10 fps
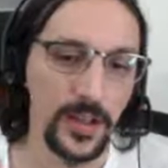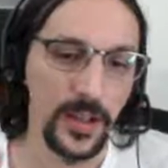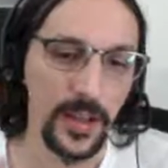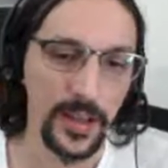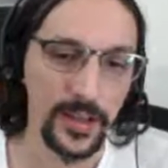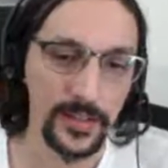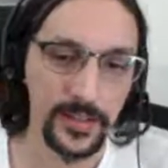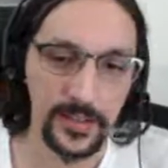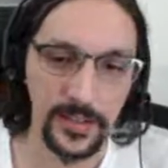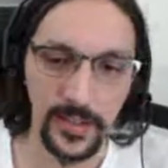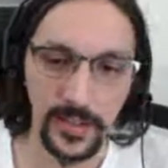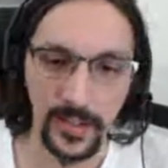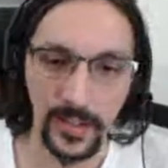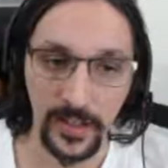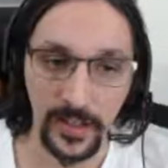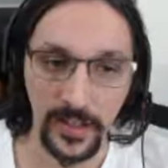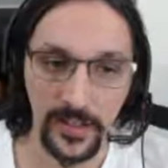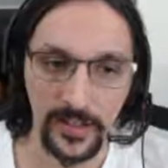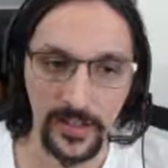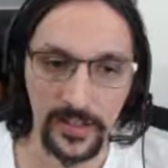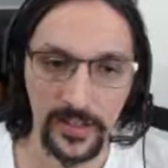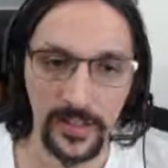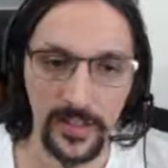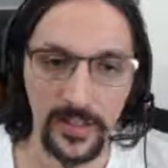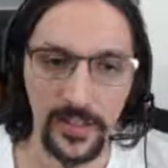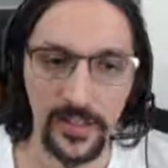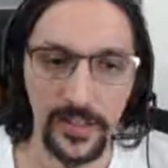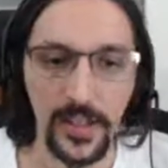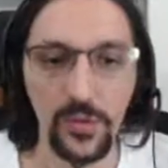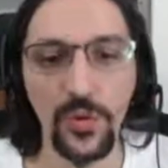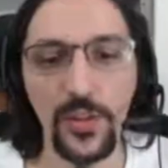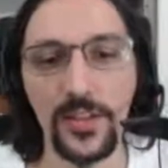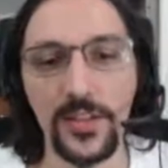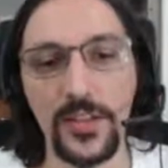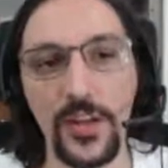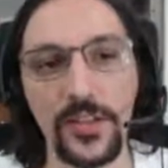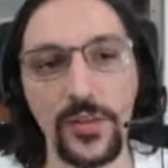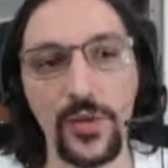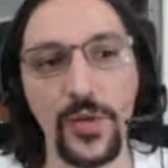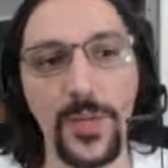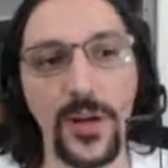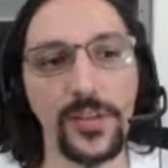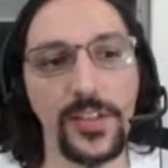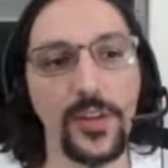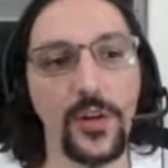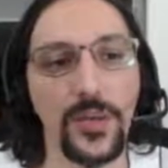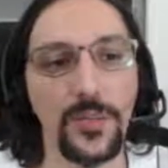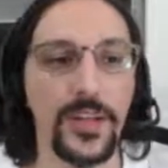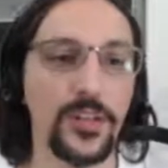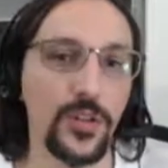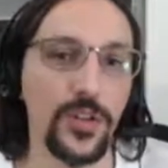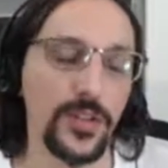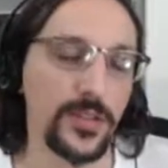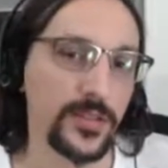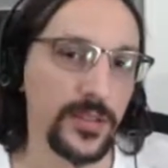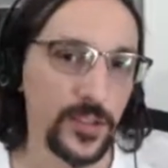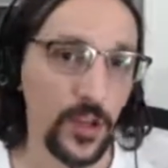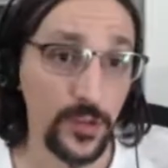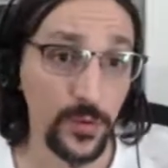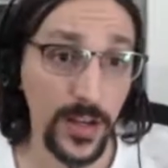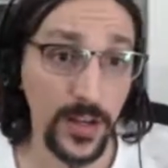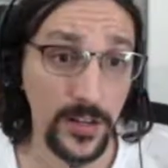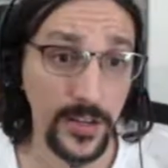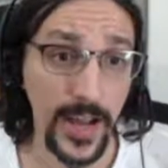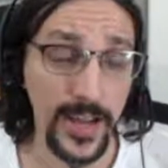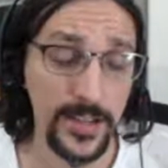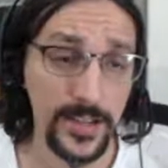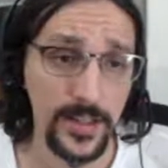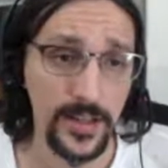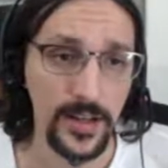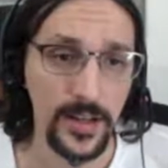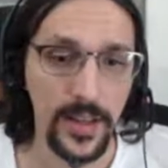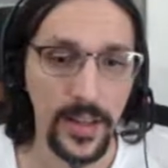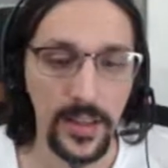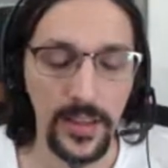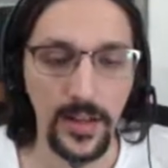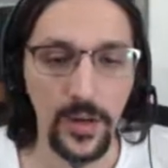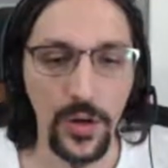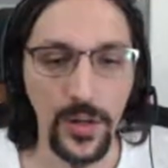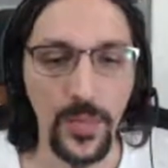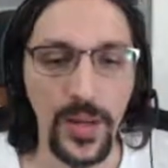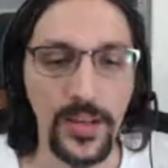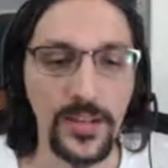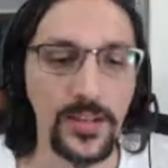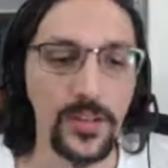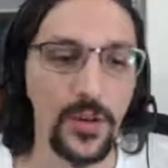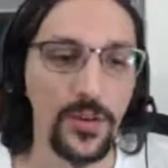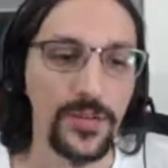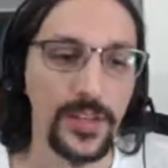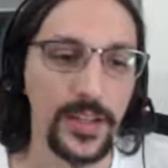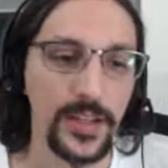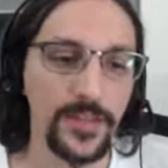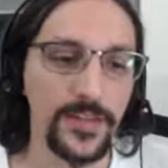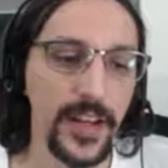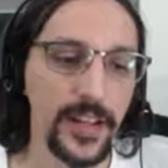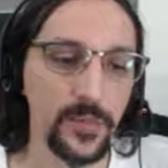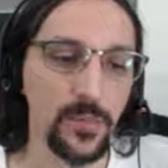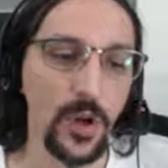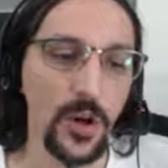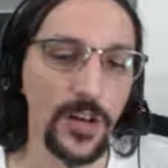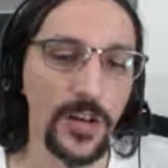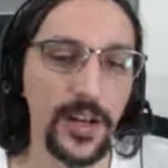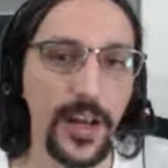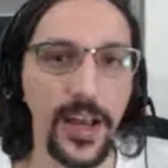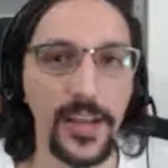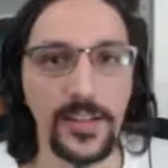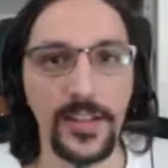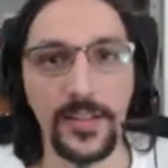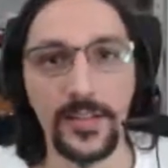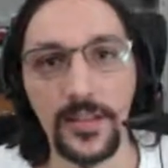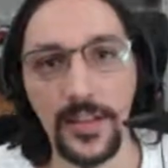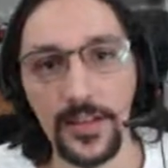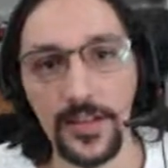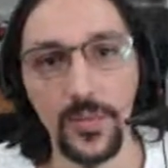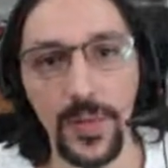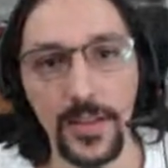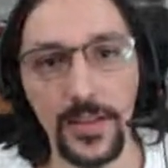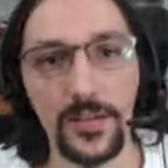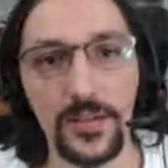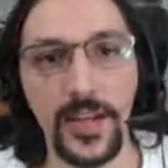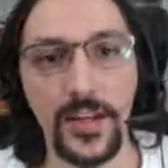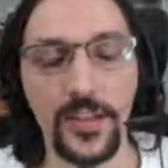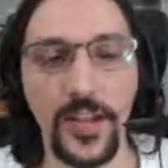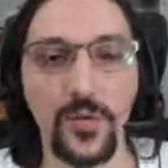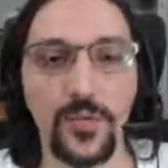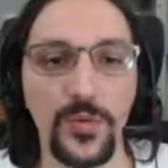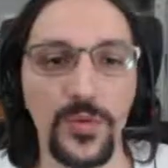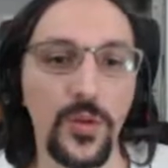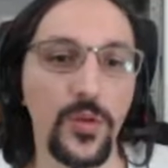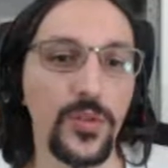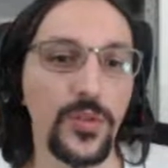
and the network does not know about the Coinbase or does not recognize the Coinbase of the invalid block as an unspent transaction output. So